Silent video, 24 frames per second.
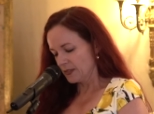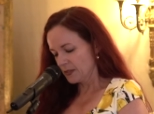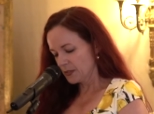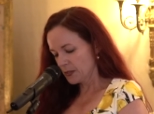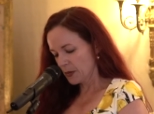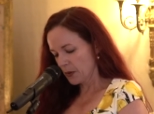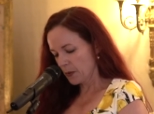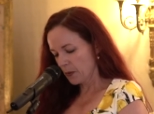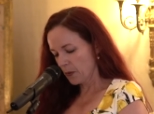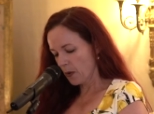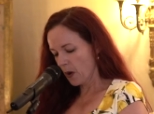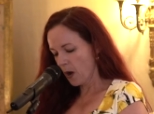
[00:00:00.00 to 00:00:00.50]

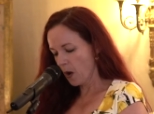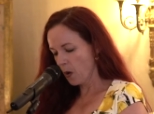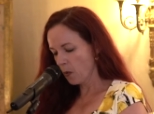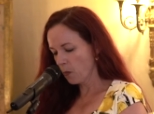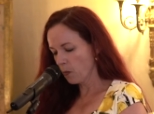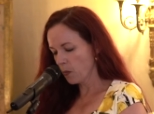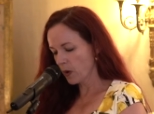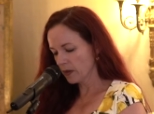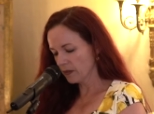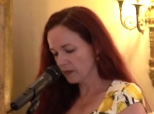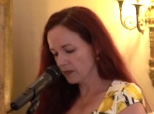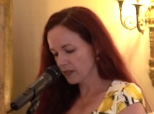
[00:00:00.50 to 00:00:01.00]
So
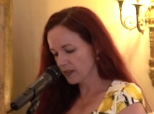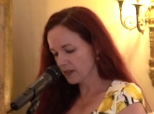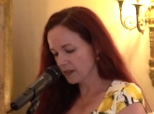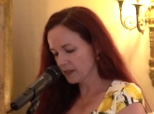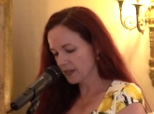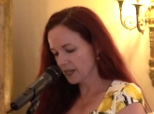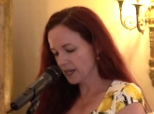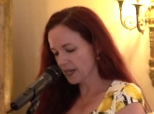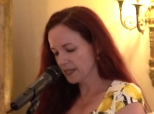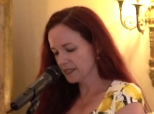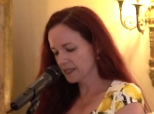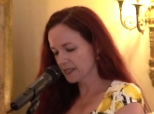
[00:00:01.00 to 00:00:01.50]
one thing
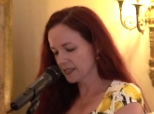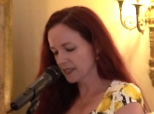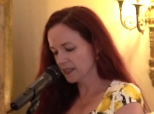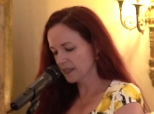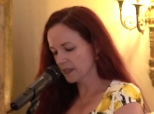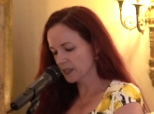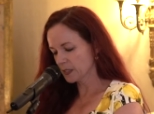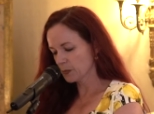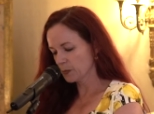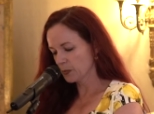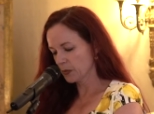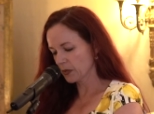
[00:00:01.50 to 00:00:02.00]
that I did in
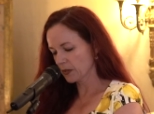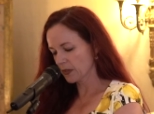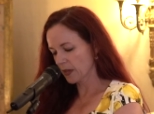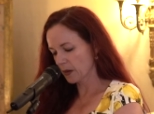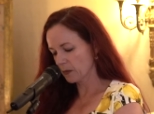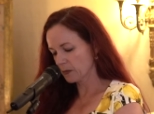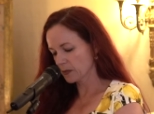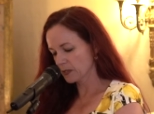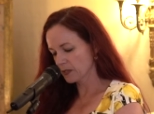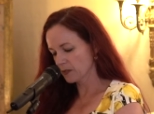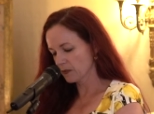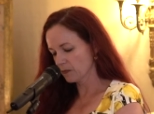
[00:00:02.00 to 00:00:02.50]
this book
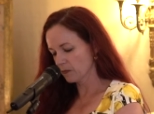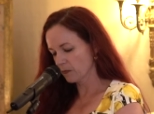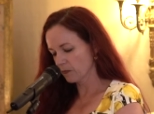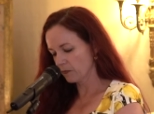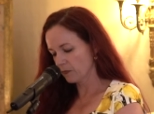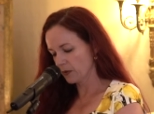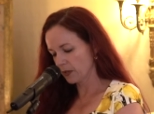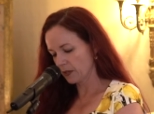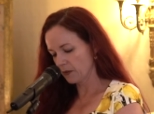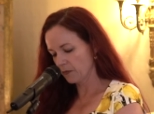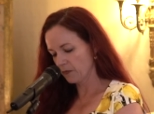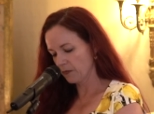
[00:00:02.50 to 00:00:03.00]
that was
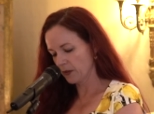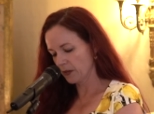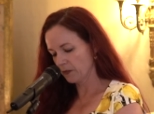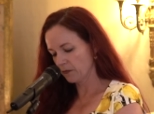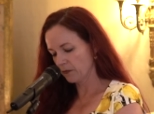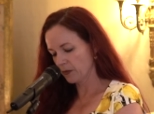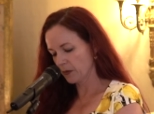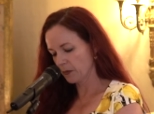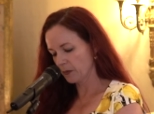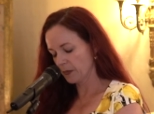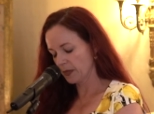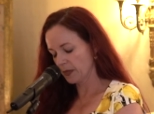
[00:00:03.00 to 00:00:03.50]
really fun for